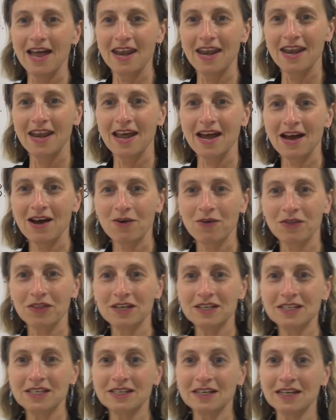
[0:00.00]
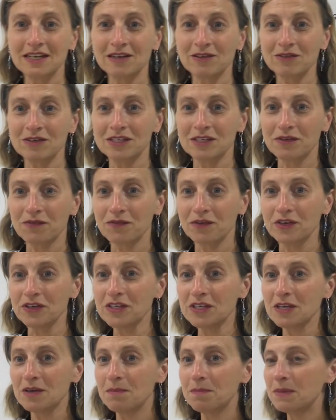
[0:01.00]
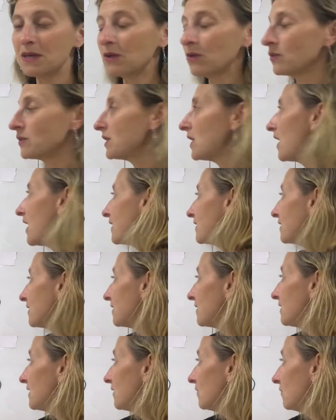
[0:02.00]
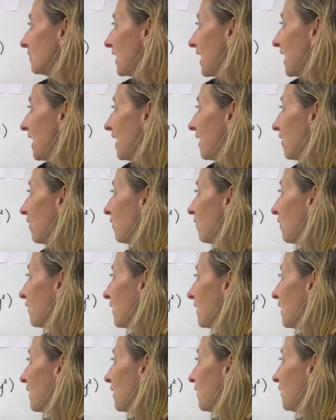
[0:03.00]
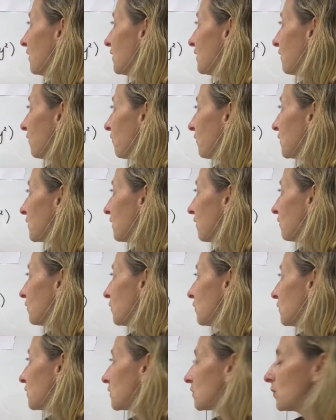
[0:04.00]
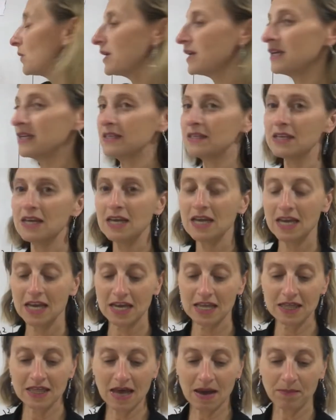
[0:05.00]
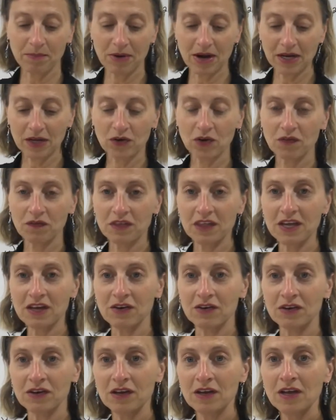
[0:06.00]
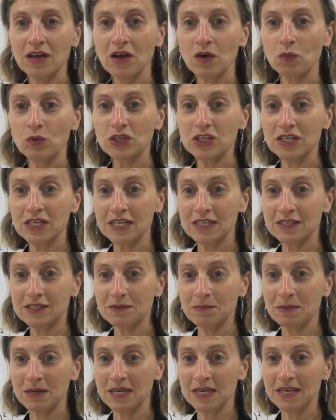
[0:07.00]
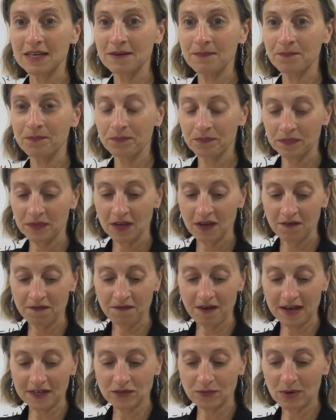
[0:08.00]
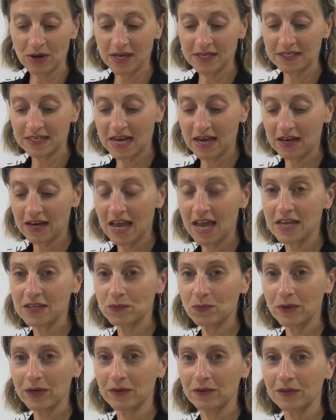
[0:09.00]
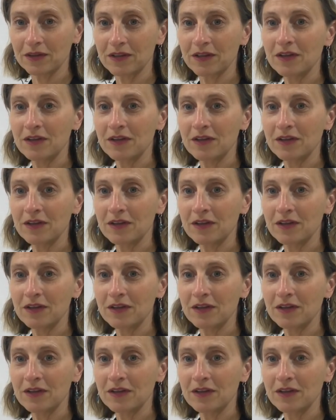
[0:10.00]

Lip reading: Now this is a little different because I still have the difference of 2 squares in that bracket over there, which needs to be factorised out as well.